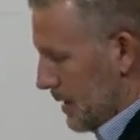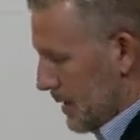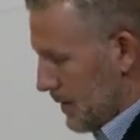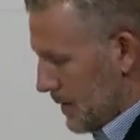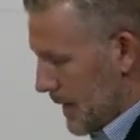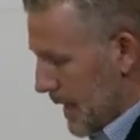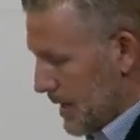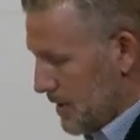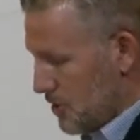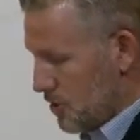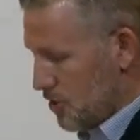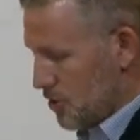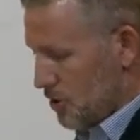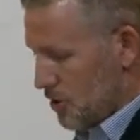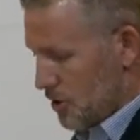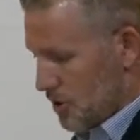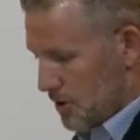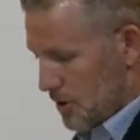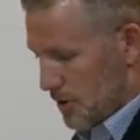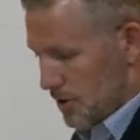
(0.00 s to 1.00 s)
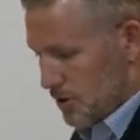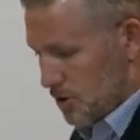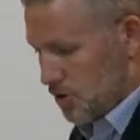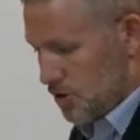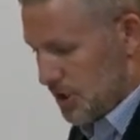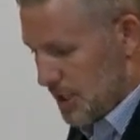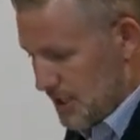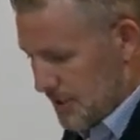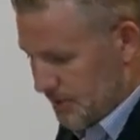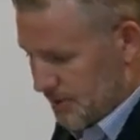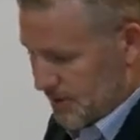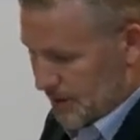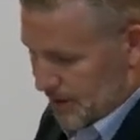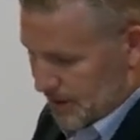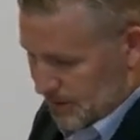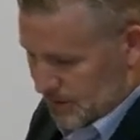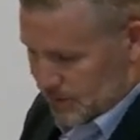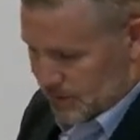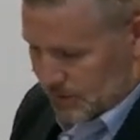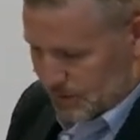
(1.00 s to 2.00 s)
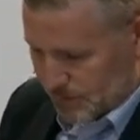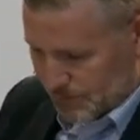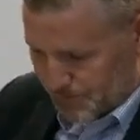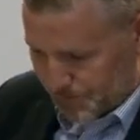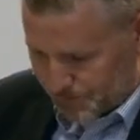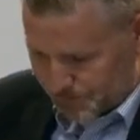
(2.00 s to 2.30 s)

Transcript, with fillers: that Jesus